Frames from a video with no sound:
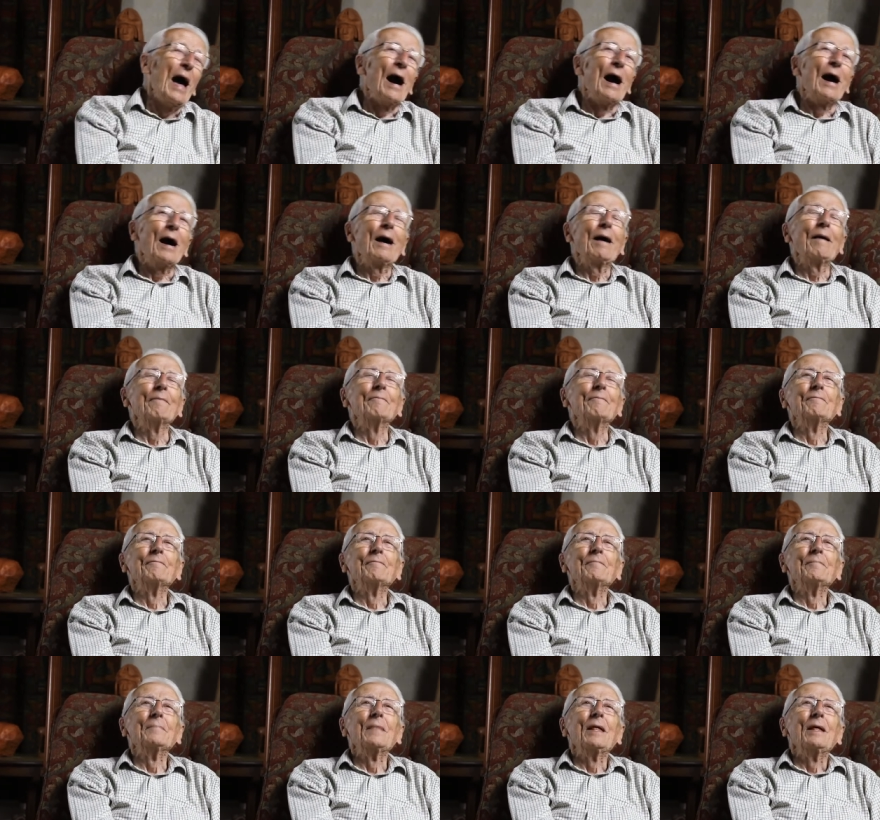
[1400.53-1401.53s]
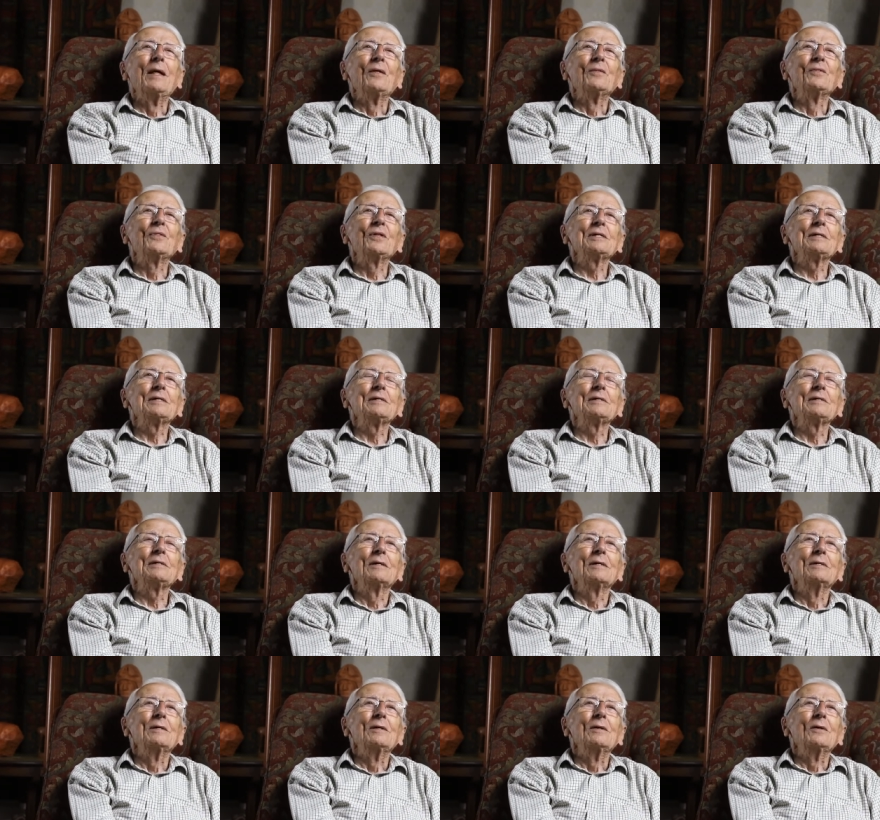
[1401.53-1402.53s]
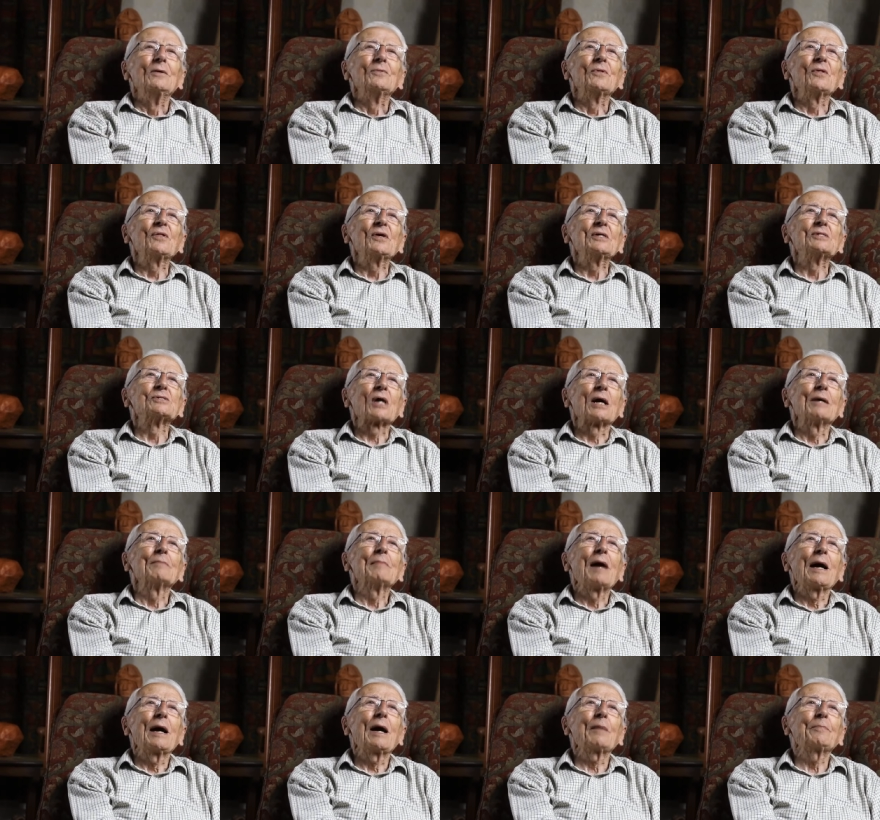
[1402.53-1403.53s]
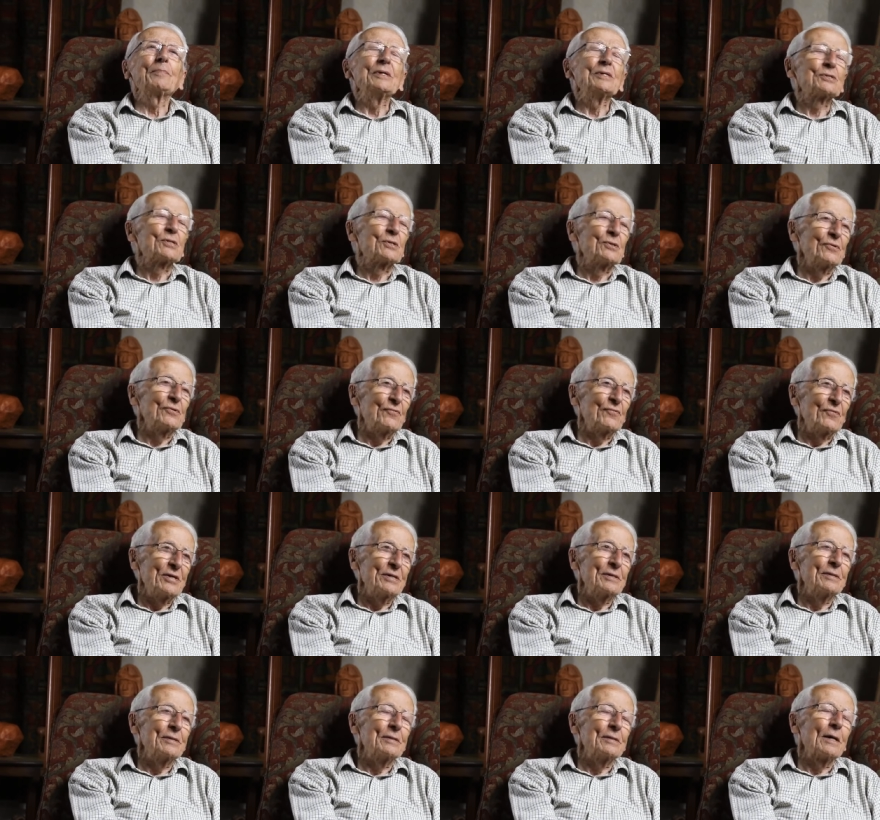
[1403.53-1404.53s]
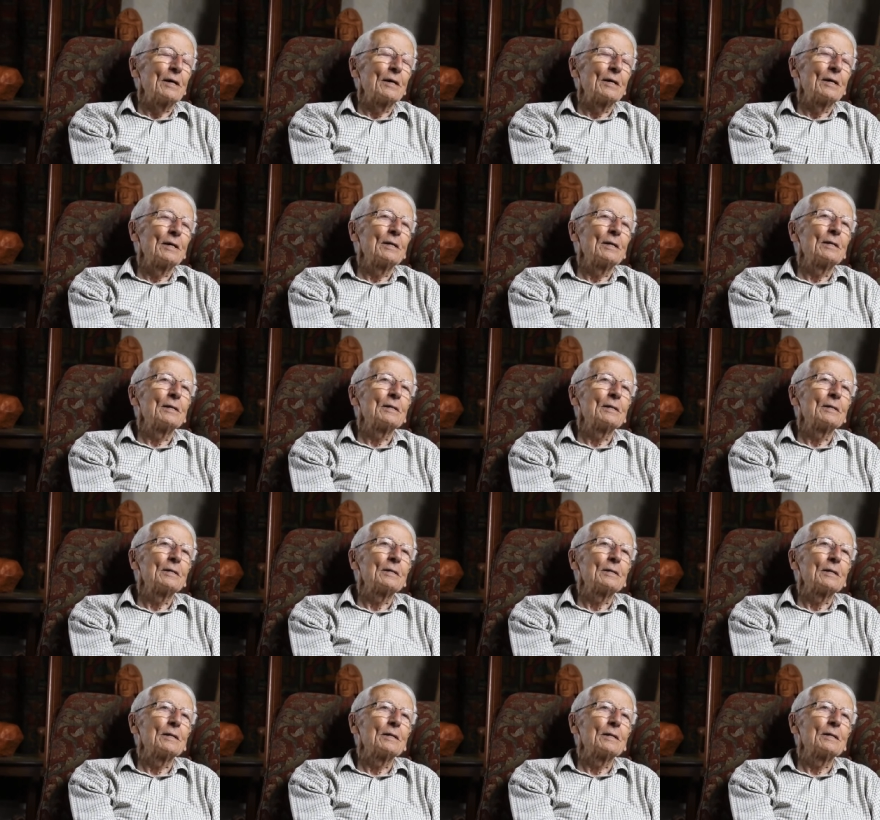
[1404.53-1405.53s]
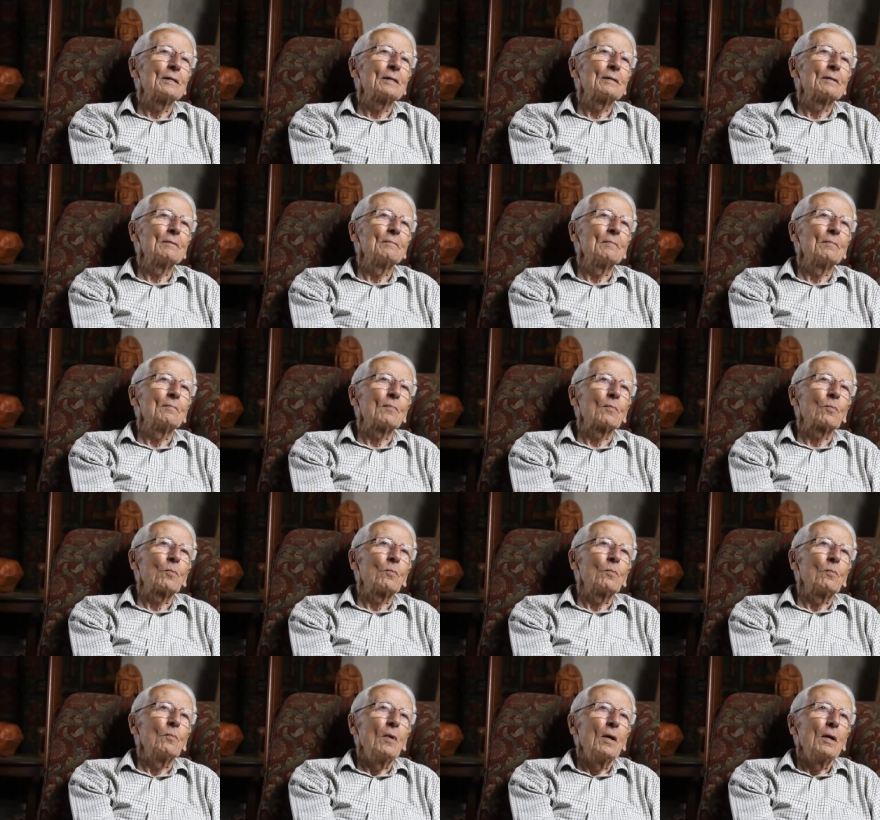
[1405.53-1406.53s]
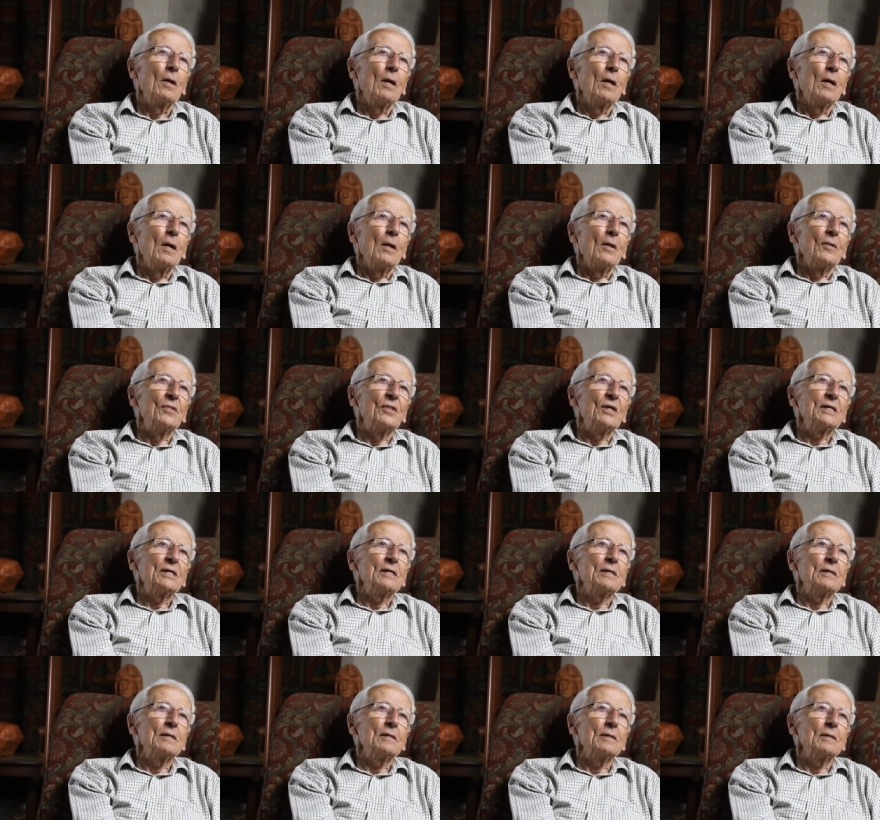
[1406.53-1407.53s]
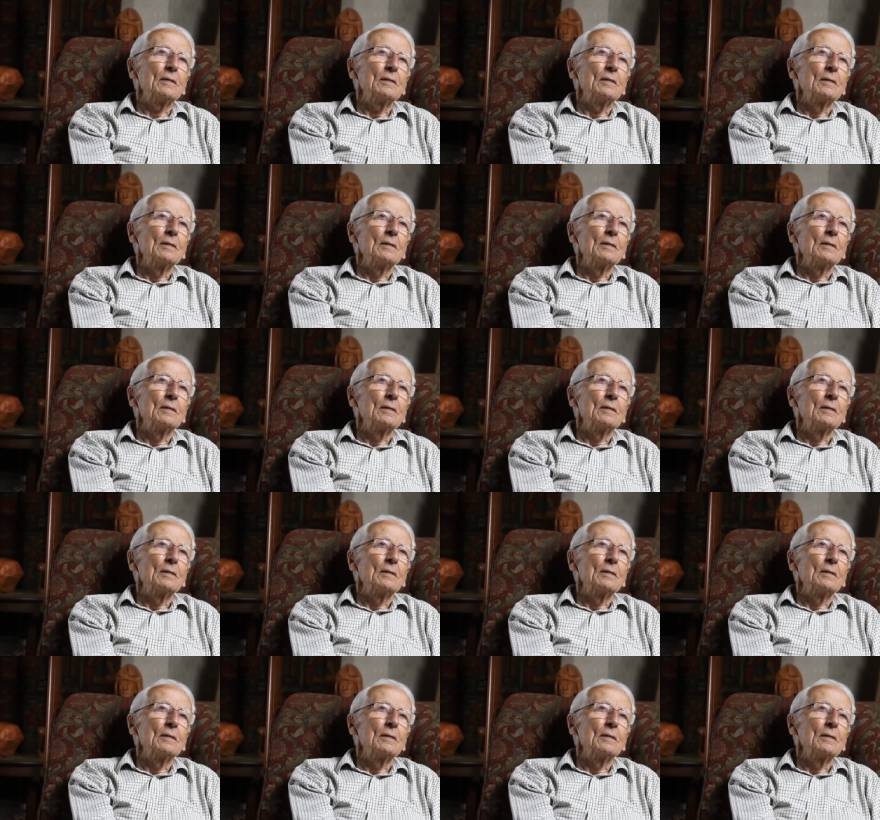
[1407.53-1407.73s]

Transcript: um, the the things I'm happiest to have written are um, the